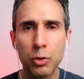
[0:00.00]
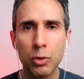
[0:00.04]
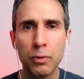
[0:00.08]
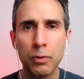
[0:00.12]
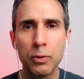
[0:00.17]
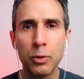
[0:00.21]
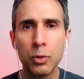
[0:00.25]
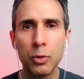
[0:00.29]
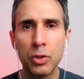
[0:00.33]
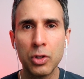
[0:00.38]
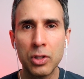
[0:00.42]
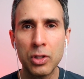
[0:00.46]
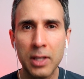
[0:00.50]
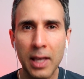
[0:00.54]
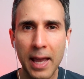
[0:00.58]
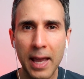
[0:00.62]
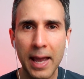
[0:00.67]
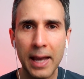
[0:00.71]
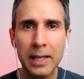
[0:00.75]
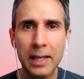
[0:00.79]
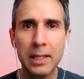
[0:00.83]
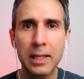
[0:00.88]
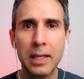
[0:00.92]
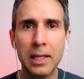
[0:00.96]
of you
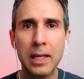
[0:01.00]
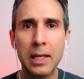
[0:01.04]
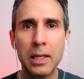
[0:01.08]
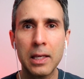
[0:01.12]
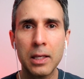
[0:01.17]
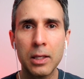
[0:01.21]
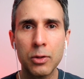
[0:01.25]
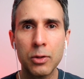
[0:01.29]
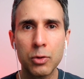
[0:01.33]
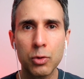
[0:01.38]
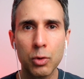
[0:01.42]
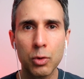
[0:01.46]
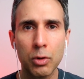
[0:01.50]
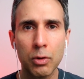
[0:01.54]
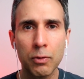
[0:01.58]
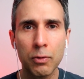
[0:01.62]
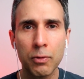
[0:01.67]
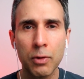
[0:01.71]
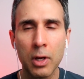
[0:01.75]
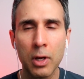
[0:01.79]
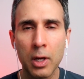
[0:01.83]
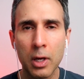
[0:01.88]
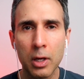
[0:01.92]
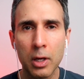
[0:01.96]
detect in sort of
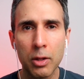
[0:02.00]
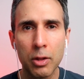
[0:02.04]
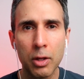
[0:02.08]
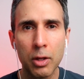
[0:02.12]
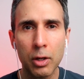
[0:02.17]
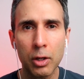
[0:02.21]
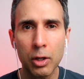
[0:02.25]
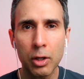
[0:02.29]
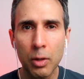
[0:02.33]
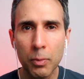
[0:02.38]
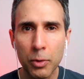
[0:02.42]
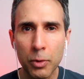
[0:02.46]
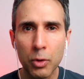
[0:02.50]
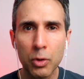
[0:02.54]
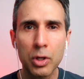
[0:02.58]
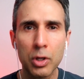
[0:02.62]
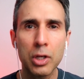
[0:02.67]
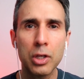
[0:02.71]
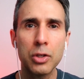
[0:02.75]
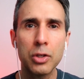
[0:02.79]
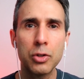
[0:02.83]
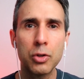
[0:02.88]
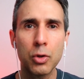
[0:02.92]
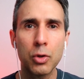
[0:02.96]
the
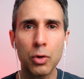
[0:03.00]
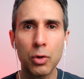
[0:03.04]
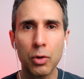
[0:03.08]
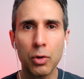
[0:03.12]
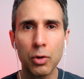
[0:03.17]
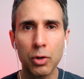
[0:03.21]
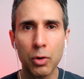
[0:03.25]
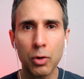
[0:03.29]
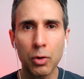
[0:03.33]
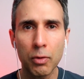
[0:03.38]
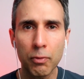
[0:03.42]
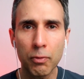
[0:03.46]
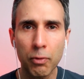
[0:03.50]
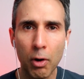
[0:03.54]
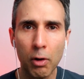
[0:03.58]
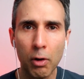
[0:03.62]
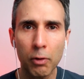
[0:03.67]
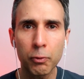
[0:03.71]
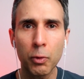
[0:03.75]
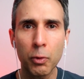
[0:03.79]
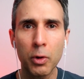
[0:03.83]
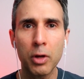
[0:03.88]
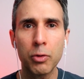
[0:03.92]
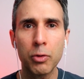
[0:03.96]
communities you're
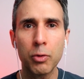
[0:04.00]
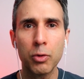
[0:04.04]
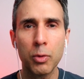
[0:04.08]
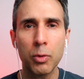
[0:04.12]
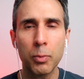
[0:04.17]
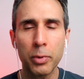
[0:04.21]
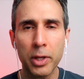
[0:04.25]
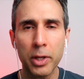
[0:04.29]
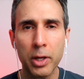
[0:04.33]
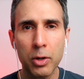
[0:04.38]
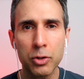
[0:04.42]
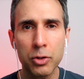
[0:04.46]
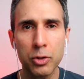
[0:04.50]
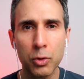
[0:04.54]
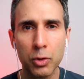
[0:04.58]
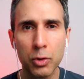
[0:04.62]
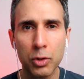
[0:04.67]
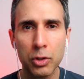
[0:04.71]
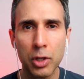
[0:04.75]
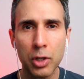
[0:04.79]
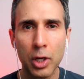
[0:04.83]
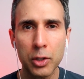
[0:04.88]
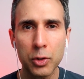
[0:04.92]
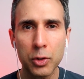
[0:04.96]
involved with or the players you're in
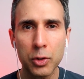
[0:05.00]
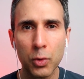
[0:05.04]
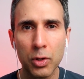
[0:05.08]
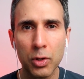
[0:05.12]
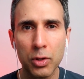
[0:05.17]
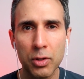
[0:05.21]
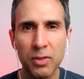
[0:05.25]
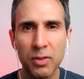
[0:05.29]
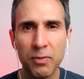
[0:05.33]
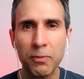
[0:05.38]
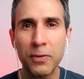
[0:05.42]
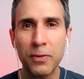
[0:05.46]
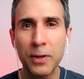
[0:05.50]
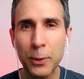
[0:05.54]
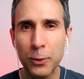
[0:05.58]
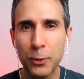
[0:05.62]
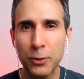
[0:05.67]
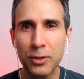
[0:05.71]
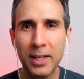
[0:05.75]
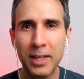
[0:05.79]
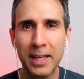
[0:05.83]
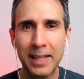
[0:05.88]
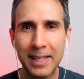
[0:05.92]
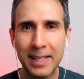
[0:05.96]
touch with? It feels
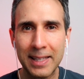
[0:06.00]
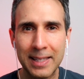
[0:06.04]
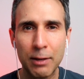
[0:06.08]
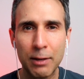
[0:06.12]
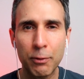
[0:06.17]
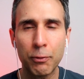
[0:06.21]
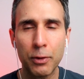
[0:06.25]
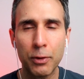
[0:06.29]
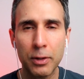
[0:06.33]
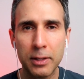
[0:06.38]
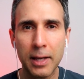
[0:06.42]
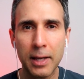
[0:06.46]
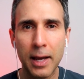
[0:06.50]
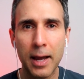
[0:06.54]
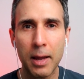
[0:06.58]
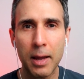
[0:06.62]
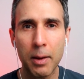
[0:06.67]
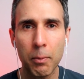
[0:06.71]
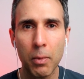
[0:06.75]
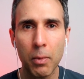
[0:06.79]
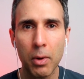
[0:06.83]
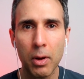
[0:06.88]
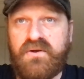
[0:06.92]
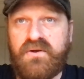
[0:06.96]
like a different
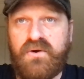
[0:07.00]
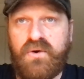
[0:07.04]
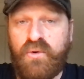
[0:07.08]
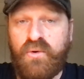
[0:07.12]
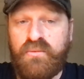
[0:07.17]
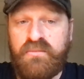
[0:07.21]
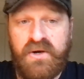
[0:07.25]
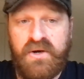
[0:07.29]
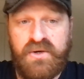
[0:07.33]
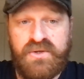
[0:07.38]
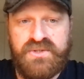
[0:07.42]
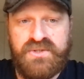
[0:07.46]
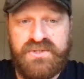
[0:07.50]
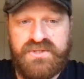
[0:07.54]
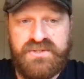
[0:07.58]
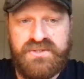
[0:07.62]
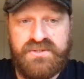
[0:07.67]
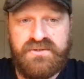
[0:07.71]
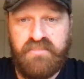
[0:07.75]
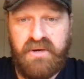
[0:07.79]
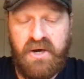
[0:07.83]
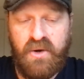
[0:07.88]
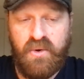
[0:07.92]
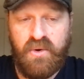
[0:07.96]
time. Almost
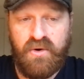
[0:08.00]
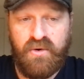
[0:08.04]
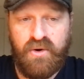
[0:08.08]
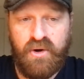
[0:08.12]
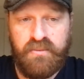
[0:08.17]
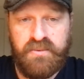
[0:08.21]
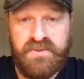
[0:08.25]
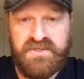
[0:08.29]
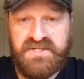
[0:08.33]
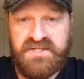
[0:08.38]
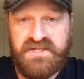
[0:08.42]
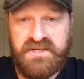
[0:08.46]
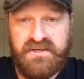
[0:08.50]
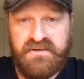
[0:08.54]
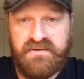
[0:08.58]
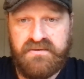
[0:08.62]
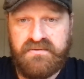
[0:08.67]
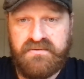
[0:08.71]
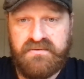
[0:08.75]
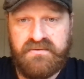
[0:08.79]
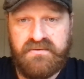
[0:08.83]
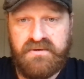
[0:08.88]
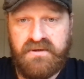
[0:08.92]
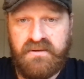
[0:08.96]
polar opposite.
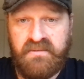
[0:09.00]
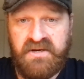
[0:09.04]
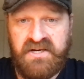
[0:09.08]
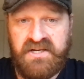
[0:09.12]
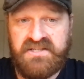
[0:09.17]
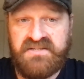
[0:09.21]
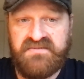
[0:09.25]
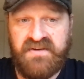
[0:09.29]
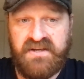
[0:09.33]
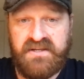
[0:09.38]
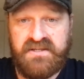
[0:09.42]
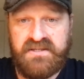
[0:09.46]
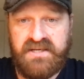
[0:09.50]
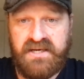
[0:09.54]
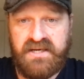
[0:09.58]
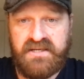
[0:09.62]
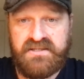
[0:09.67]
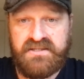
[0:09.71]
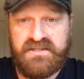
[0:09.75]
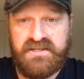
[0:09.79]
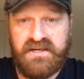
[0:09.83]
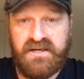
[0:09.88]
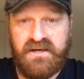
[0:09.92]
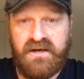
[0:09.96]
I mean, it's
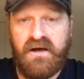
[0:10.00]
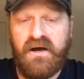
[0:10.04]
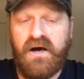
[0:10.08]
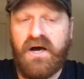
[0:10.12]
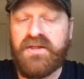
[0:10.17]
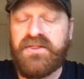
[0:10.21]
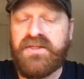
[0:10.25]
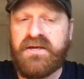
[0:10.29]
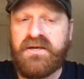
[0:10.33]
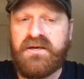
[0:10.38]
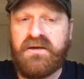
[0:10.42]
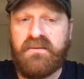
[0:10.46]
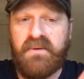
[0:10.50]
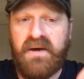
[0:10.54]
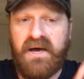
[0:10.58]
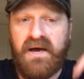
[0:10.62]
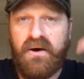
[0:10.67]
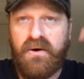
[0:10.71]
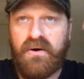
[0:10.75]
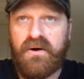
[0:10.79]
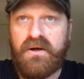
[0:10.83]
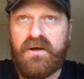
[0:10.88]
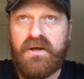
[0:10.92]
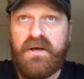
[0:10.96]
fantastic. I think
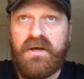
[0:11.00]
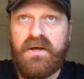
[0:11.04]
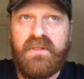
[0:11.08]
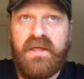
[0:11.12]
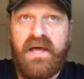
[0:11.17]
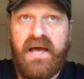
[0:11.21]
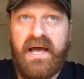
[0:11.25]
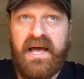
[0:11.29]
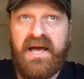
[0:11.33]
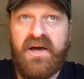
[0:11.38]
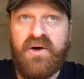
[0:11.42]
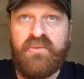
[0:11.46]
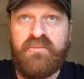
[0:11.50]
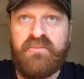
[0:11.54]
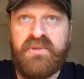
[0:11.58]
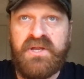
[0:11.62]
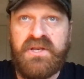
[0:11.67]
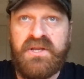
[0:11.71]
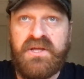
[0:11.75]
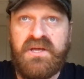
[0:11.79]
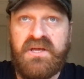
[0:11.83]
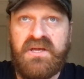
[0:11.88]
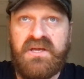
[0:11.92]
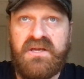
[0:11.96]
about how
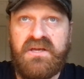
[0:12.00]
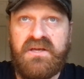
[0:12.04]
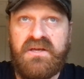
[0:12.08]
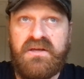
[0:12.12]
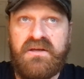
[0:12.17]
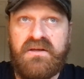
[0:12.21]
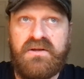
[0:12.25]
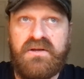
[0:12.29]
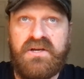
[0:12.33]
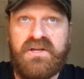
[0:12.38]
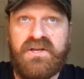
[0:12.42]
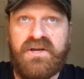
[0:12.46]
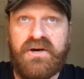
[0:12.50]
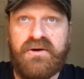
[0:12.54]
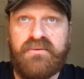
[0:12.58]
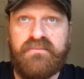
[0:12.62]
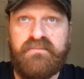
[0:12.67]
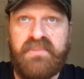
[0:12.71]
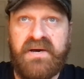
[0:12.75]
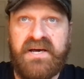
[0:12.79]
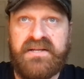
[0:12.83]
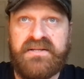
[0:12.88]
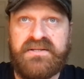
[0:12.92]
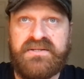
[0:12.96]
many,
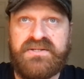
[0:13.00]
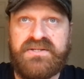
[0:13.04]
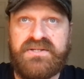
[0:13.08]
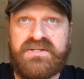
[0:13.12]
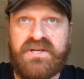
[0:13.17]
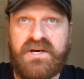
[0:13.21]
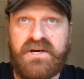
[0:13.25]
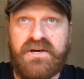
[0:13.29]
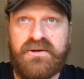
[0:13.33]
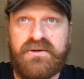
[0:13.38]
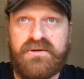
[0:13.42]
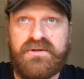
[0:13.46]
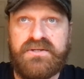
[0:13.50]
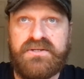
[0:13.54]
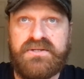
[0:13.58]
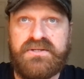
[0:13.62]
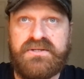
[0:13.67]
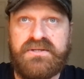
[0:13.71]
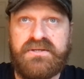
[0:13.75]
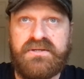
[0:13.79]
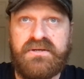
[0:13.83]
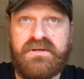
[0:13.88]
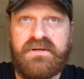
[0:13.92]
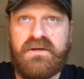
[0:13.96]
Ben
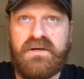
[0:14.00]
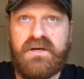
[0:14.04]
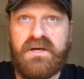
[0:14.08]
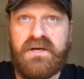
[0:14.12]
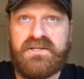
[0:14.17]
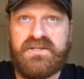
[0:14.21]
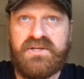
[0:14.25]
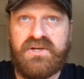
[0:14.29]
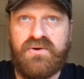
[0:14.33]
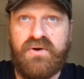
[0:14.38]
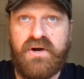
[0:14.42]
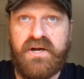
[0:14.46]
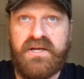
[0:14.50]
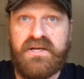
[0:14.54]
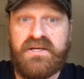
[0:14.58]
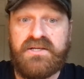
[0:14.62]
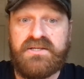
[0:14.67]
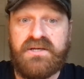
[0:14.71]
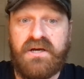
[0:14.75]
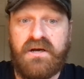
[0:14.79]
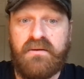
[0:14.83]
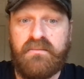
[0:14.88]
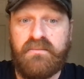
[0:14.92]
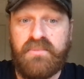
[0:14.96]
Stokes as a great
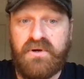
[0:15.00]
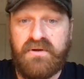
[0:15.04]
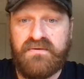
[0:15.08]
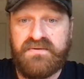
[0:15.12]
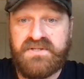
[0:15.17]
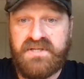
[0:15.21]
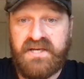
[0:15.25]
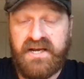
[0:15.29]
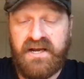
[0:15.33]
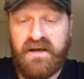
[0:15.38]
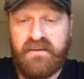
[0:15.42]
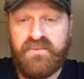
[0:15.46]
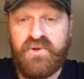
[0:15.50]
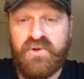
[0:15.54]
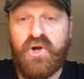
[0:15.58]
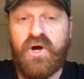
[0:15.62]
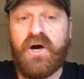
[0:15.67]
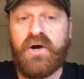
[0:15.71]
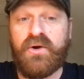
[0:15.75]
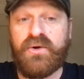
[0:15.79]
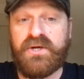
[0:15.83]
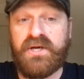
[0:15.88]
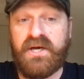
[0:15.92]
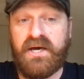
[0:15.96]
example of saying, I'm
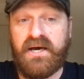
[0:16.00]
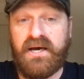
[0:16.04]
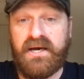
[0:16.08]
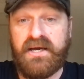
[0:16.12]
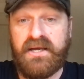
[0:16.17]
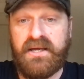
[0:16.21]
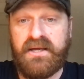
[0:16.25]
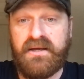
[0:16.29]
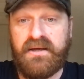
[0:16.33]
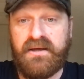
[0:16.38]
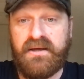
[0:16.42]
not okay,